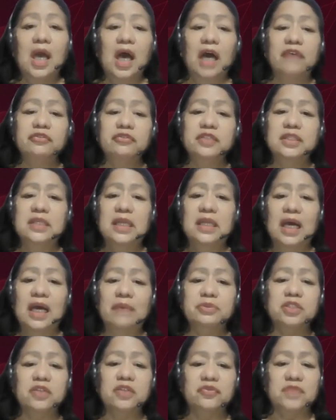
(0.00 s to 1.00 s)
After the
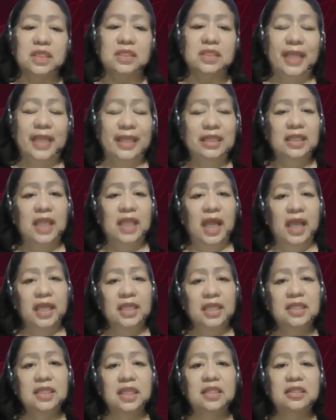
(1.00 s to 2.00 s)
lapse of the
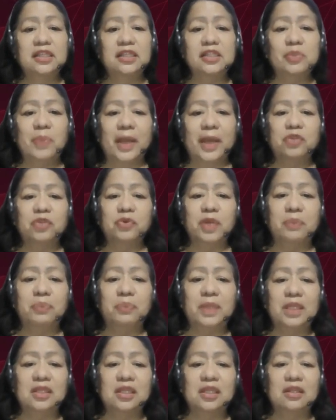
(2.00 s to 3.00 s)
deadline and despite
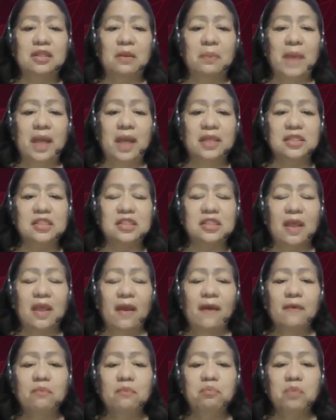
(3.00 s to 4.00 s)
repeated demands,
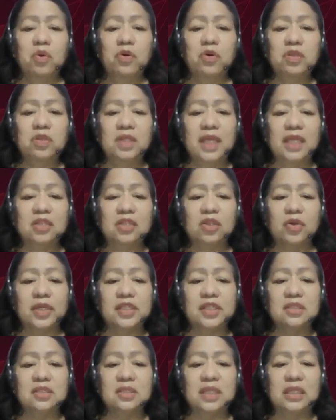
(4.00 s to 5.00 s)
both
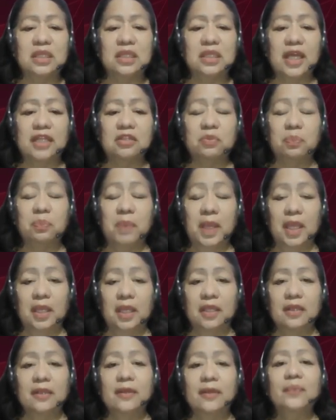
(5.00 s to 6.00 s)
debtors did not
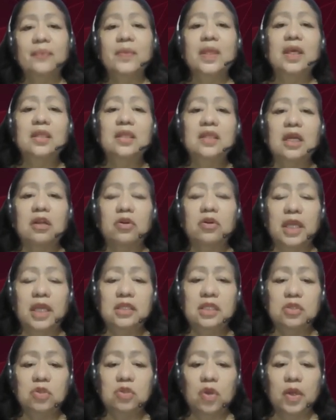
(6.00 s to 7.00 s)
pay. The
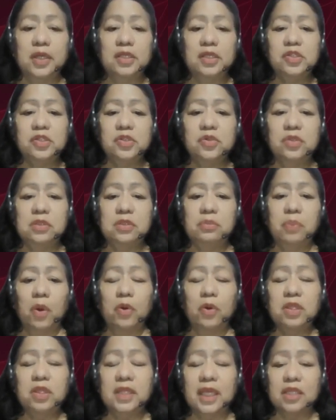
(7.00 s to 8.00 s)
creditor sued
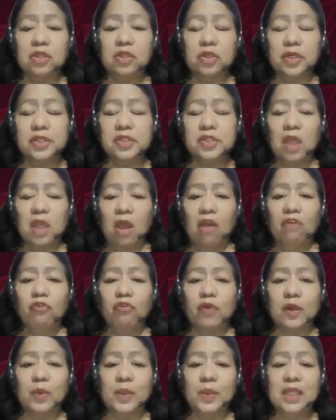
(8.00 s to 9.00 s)
both debtors
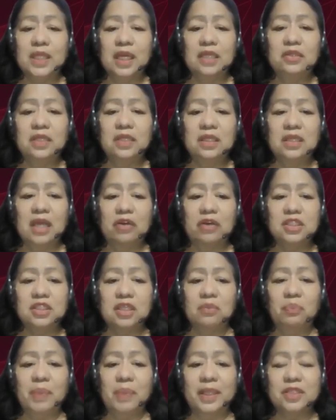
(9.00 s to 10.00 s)
for 100,000
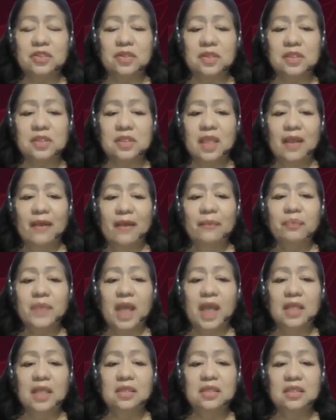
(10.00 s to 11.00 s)
pesos
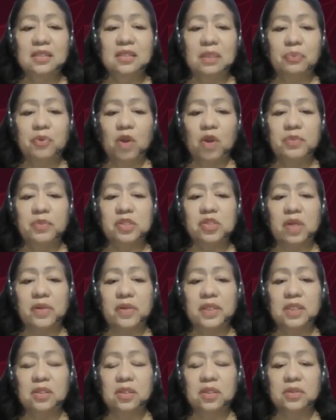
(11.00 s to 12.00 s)
under the
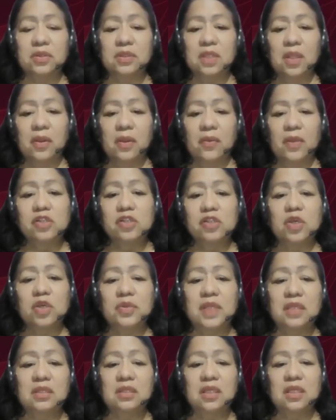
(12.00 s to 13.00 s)
promissory note
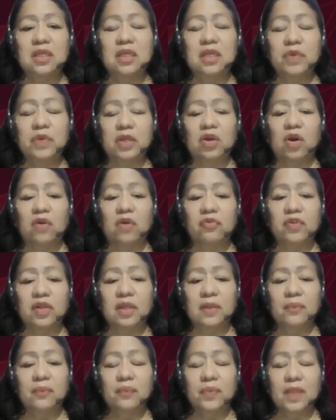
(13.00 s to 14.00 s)
so that he can
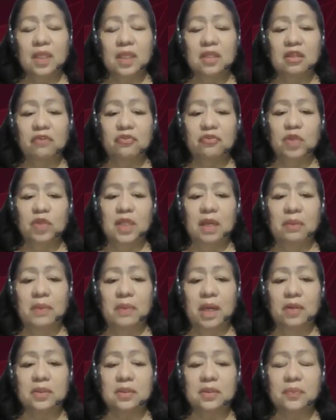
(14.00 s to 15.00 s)
recover the full
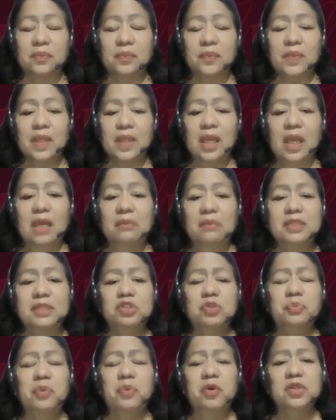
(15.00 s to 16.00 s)
amount.
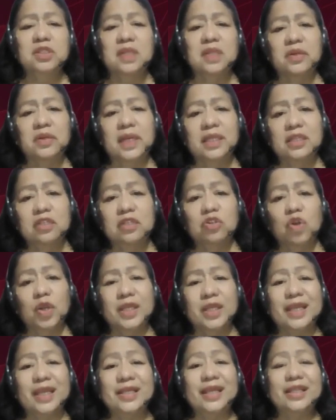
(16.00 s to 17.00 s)
But suppose the
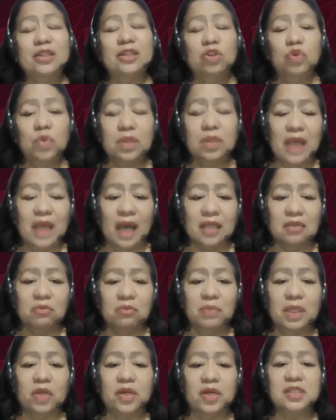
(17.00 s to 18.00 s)
creditor cannot do
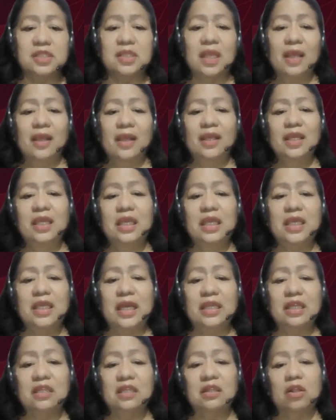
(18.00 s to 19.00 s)
that because he
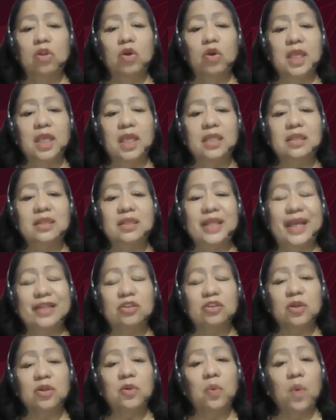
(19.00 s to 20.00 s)
cannot locate
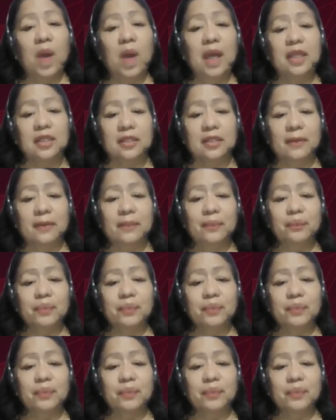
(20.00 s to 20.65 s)
debtor 1.